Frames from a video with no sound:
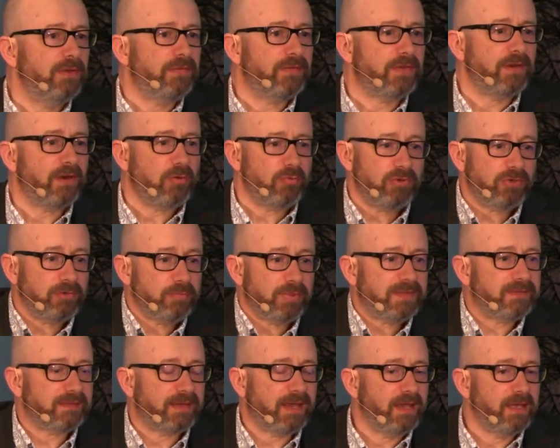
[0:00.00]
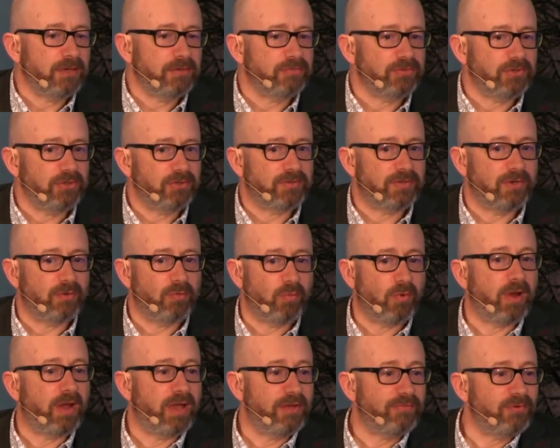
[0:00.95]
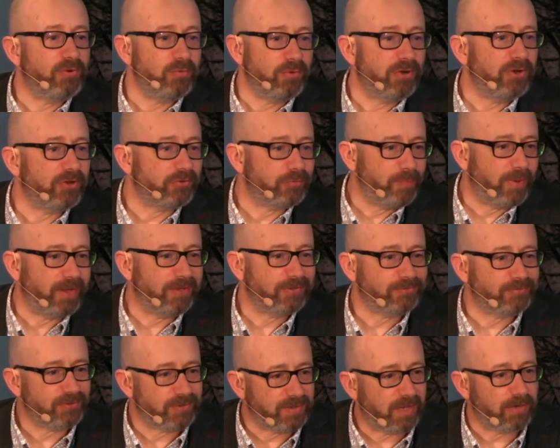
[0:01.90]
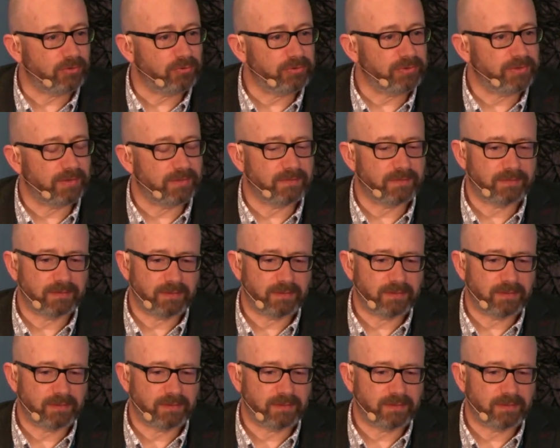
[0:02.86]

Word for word: then I wouldn't be scared of using whatever works best for that audience.